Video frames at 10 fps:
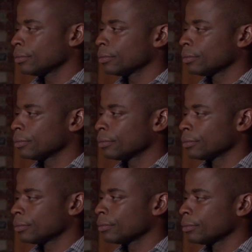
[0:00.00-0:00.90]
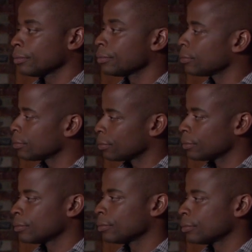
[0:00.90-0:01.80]

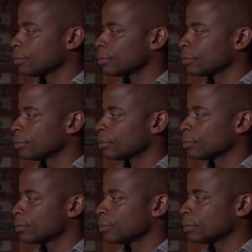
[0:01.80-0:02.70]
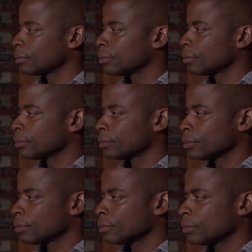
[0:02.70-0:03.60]

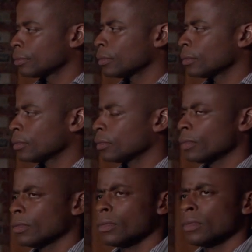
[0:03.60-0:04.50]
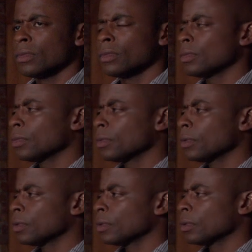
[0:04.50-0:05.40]

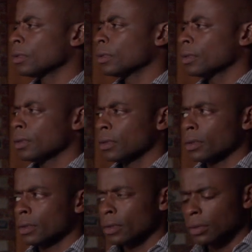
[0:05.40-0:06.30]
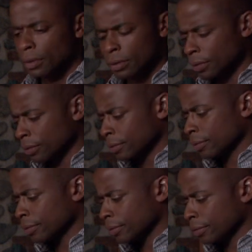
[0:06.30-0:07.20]

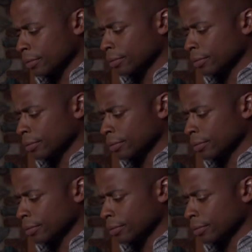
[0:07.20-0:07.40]
[no speech]